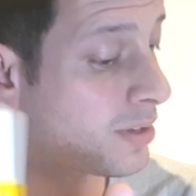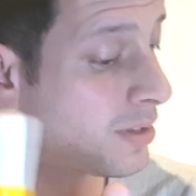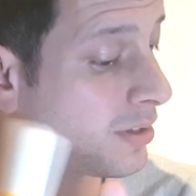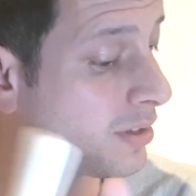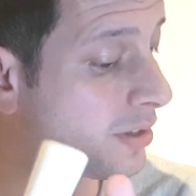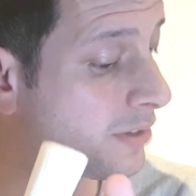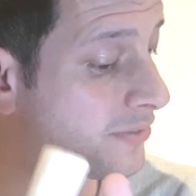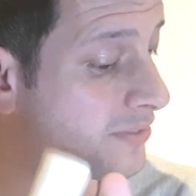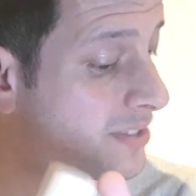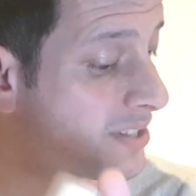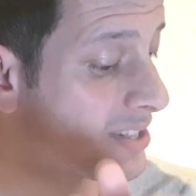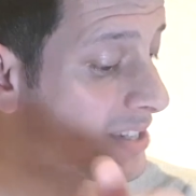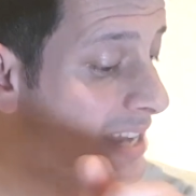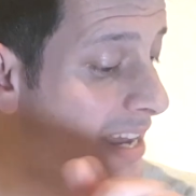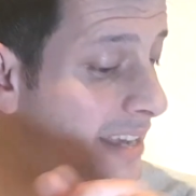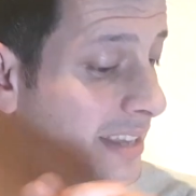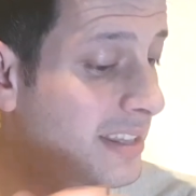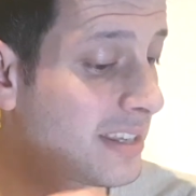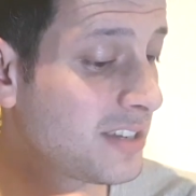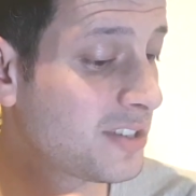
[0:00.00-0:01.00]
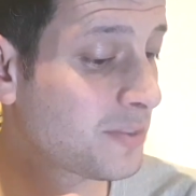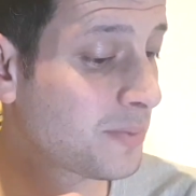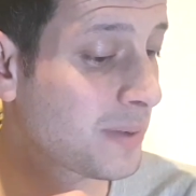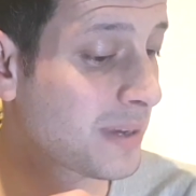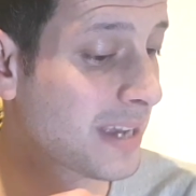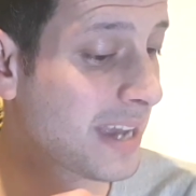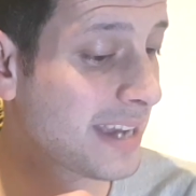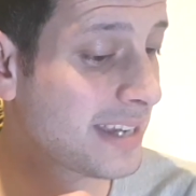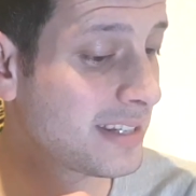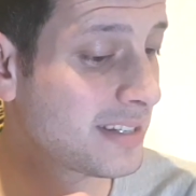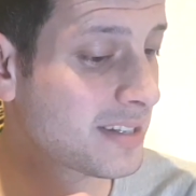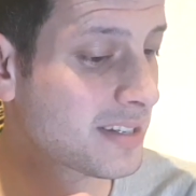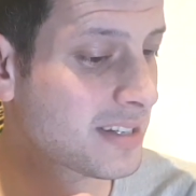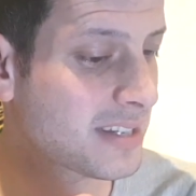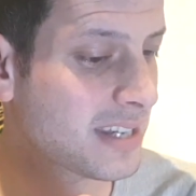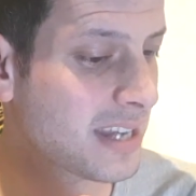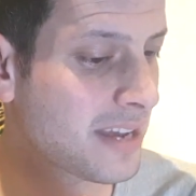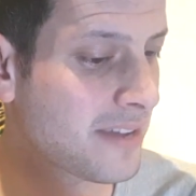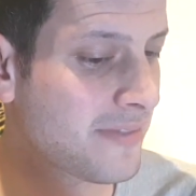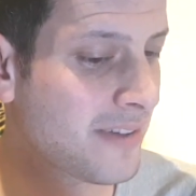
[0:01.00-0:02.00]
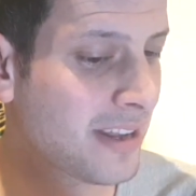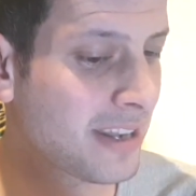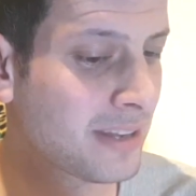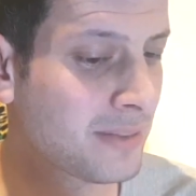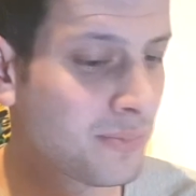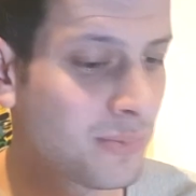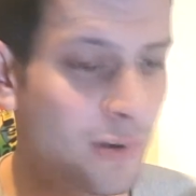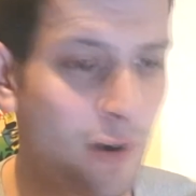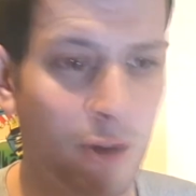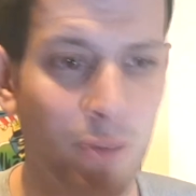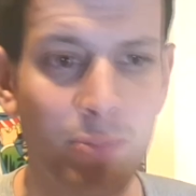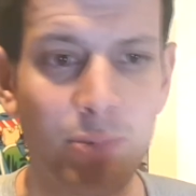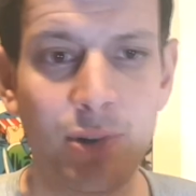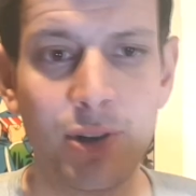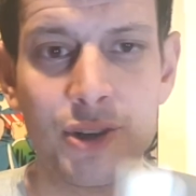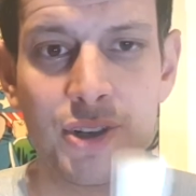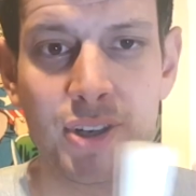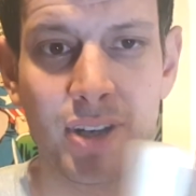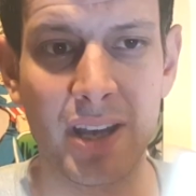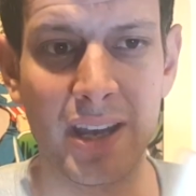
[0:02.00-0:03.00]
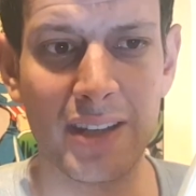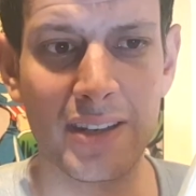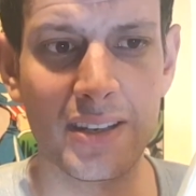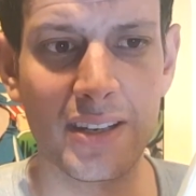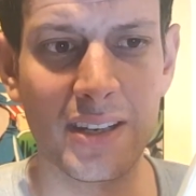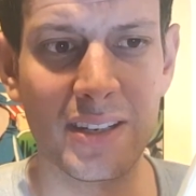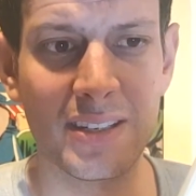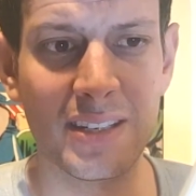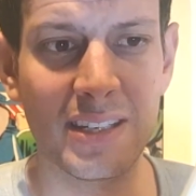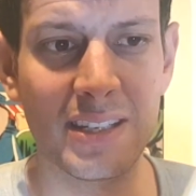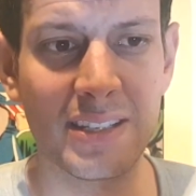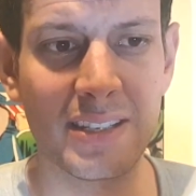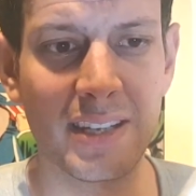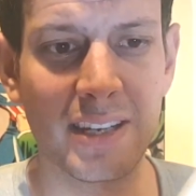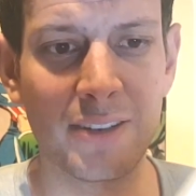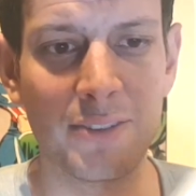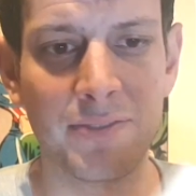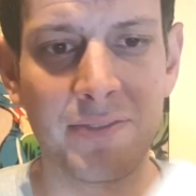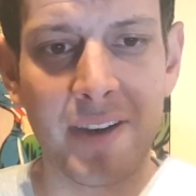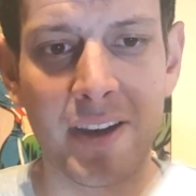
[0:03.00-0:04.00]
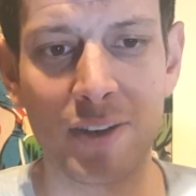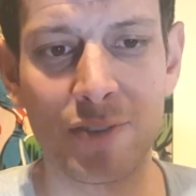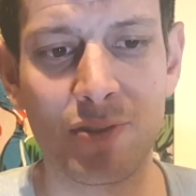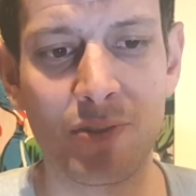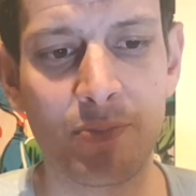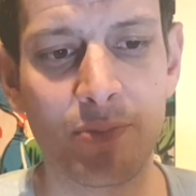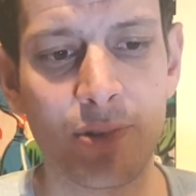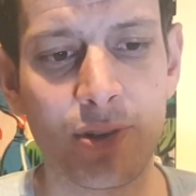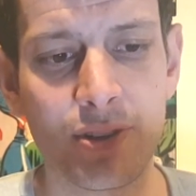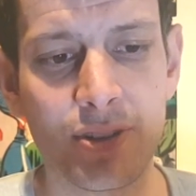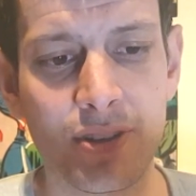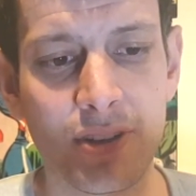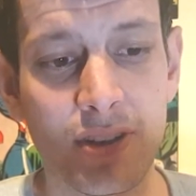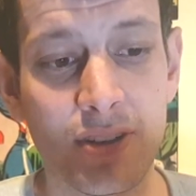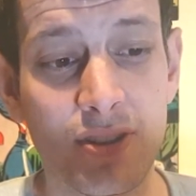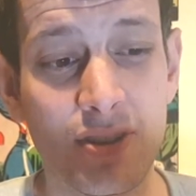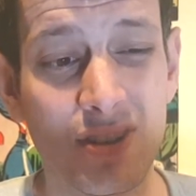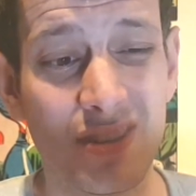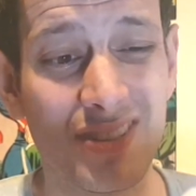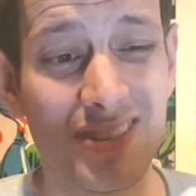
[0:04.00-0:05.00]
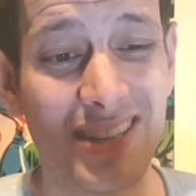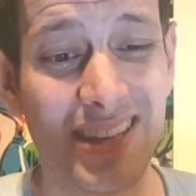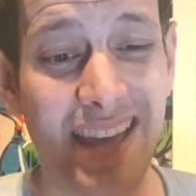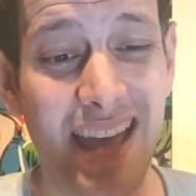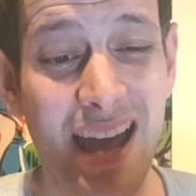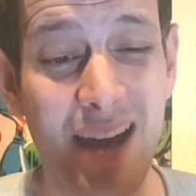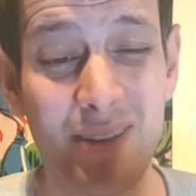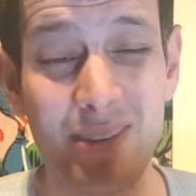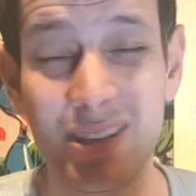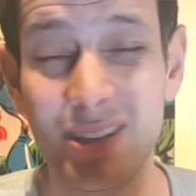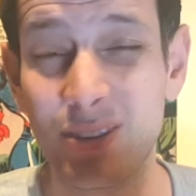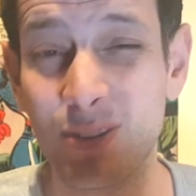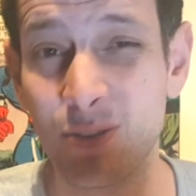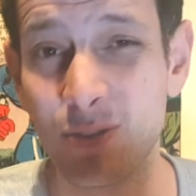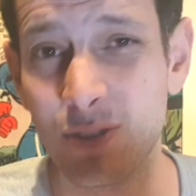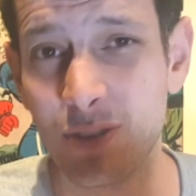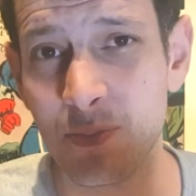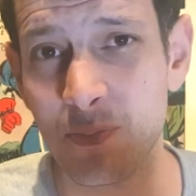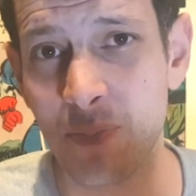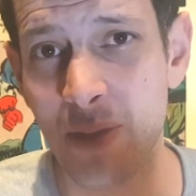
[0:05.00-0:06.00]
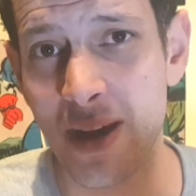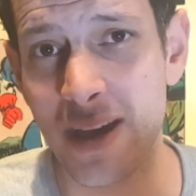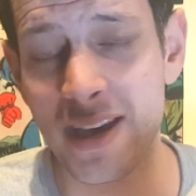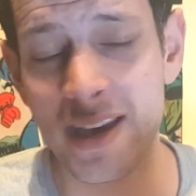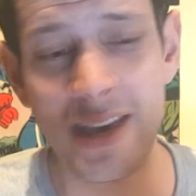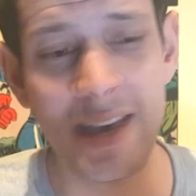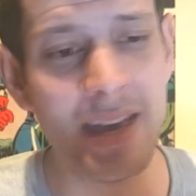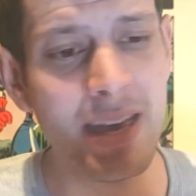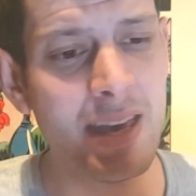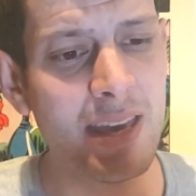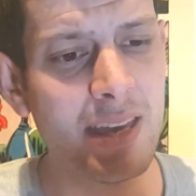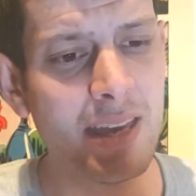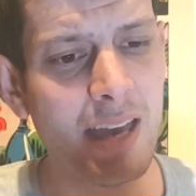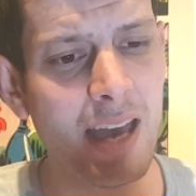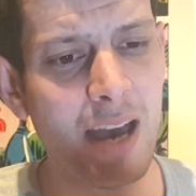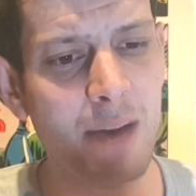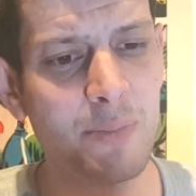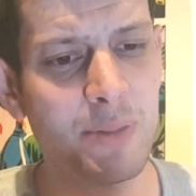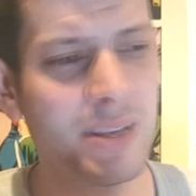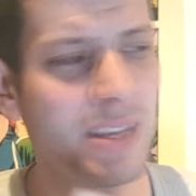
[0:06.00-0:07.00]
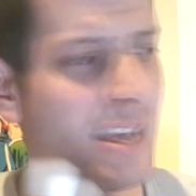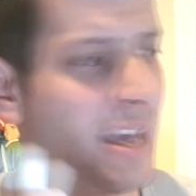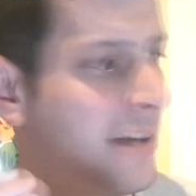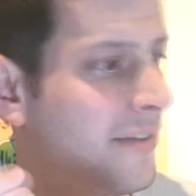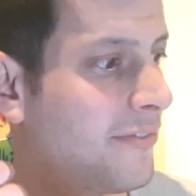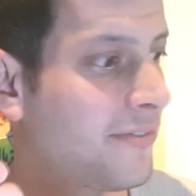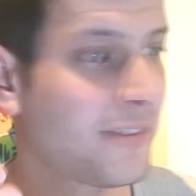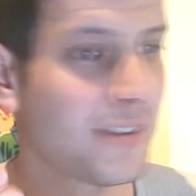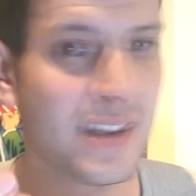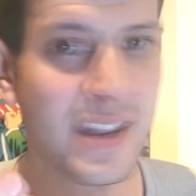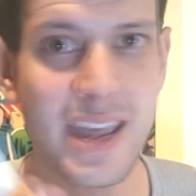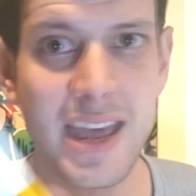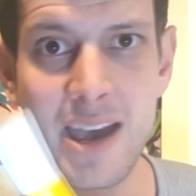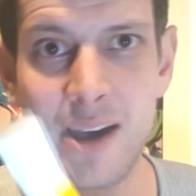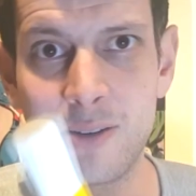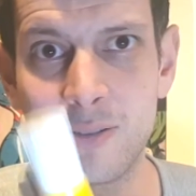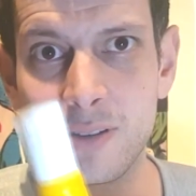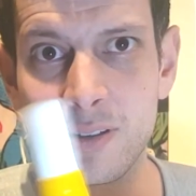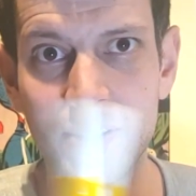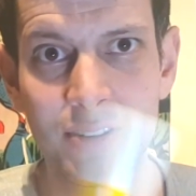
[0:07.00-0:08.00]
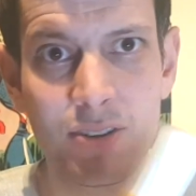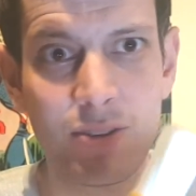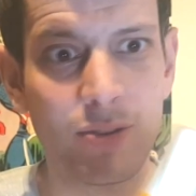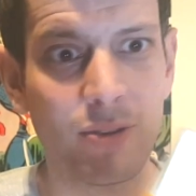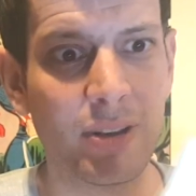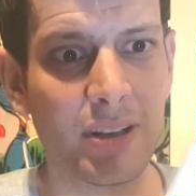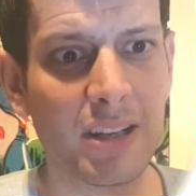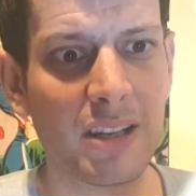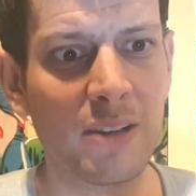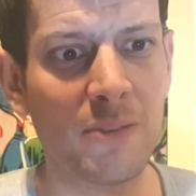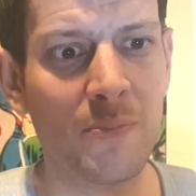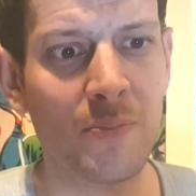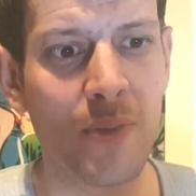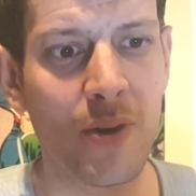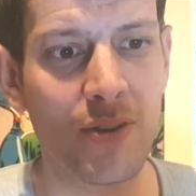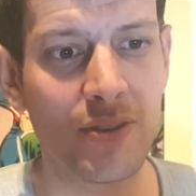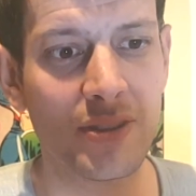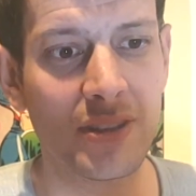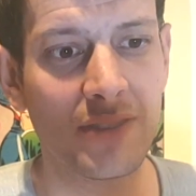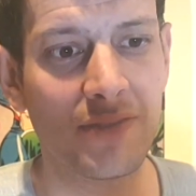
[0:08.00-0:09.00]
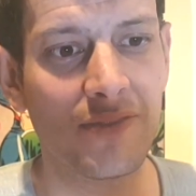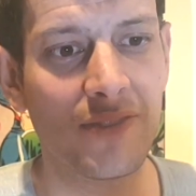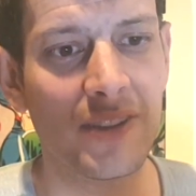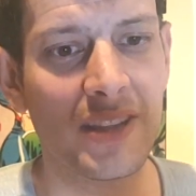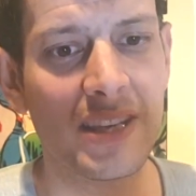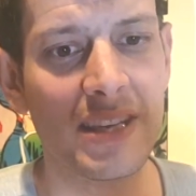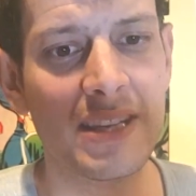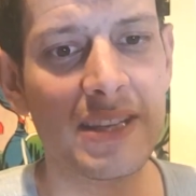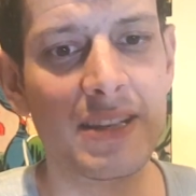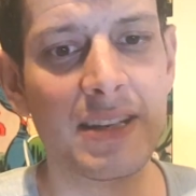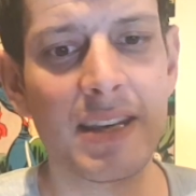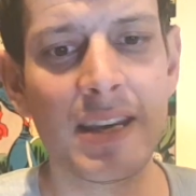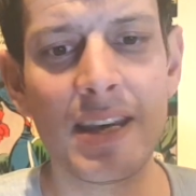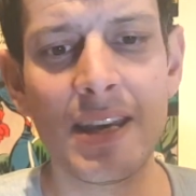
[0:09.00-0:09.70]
love to stack these up against, say, a Valet Pro brush and a detail factory brush and just see how they do compare. But yeah, for now, I just thought a little unboxing for these,